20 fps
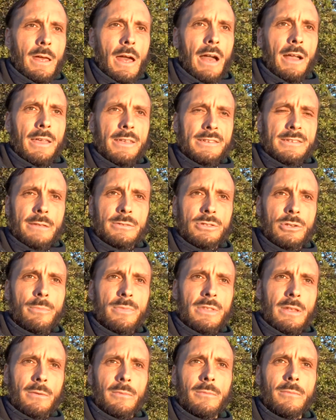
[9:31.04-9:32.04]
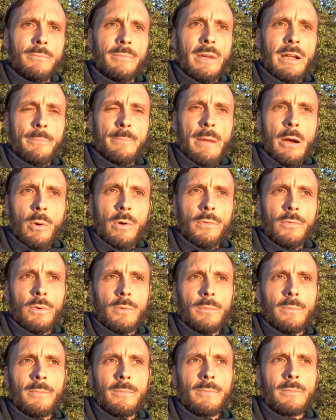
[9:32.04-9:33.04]
And he said something very powerful
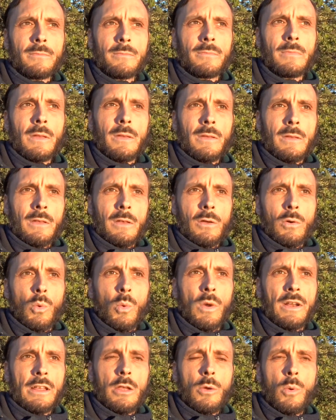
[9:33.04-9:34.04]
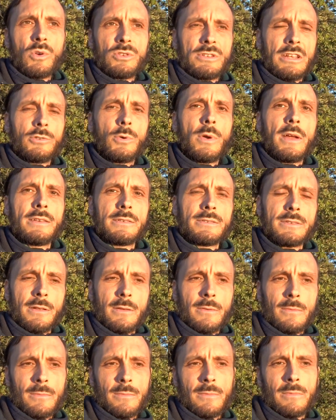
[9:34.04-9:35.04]
when he was addressed
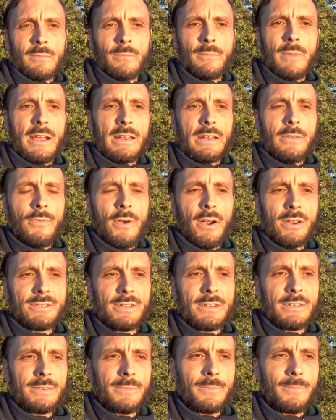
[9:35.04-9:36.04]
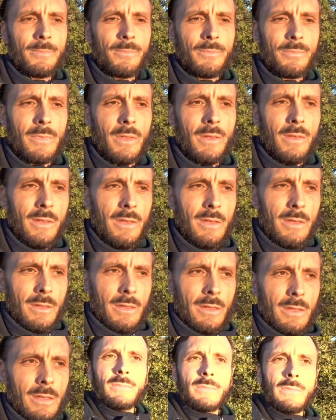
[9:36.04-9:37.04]
by the Pharisees.
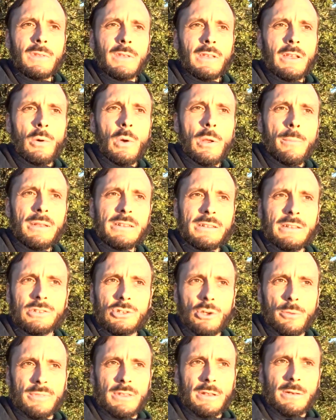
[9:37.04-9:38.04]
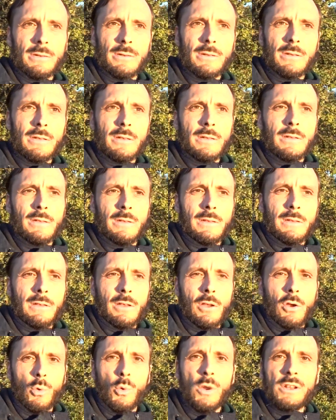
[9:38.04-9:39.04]
He repeated something
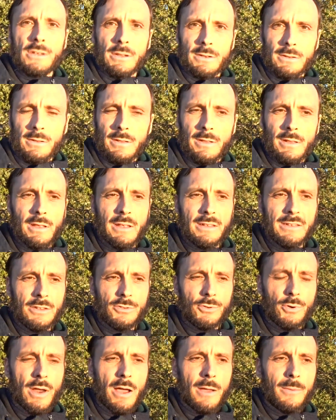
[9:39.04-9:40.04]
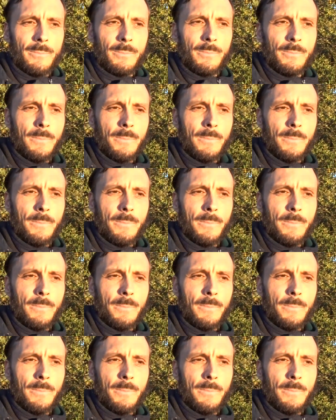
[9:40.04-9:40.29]
written in the Torah: